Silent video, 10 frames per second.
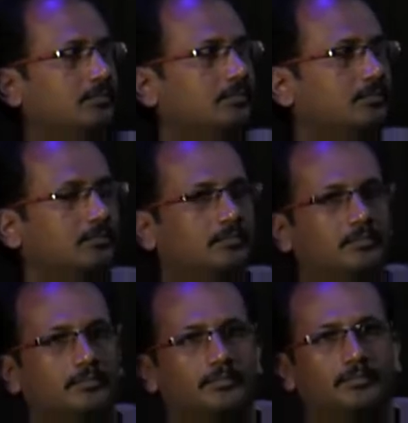
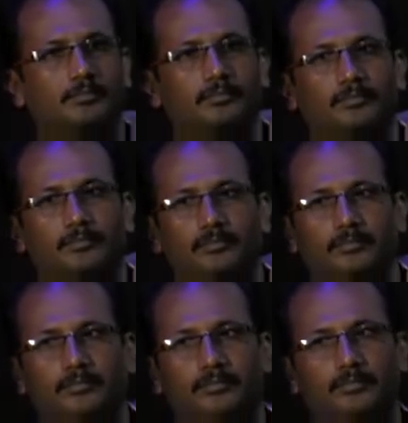
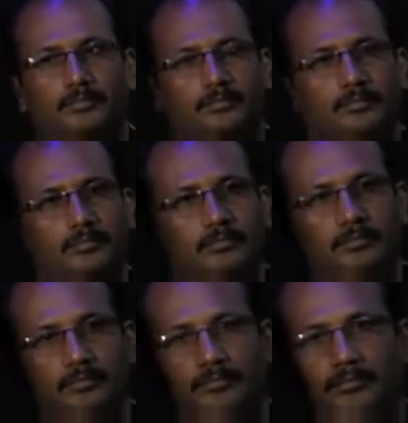
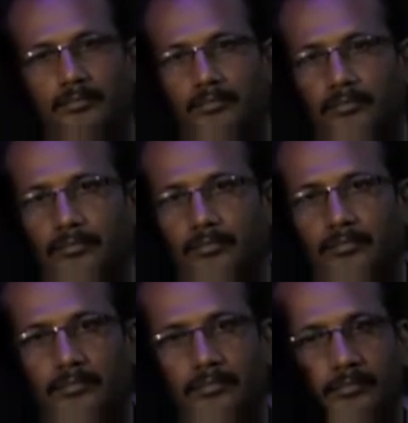
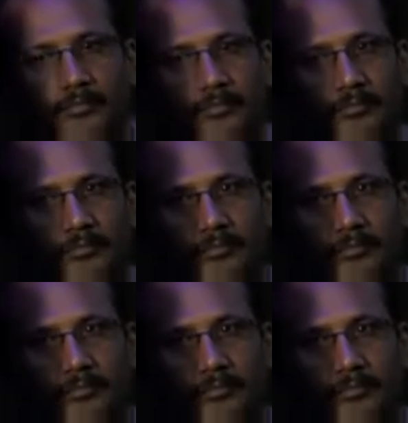(silent)